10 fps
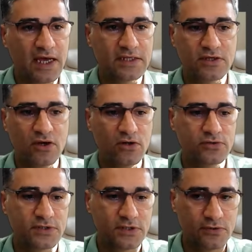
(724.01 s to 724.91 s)
And
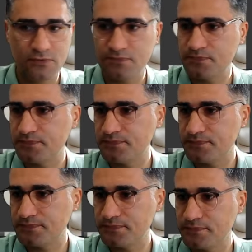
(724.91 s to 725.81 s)
also
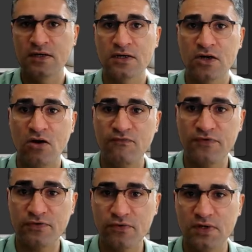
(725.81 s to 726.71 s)

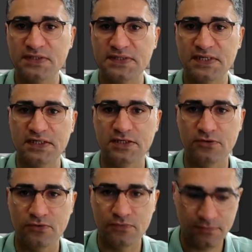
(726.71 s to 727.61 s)
ComfyRoll
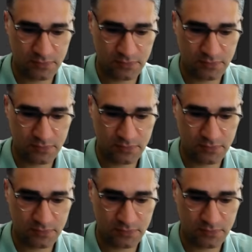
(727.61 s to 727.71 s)
Studio.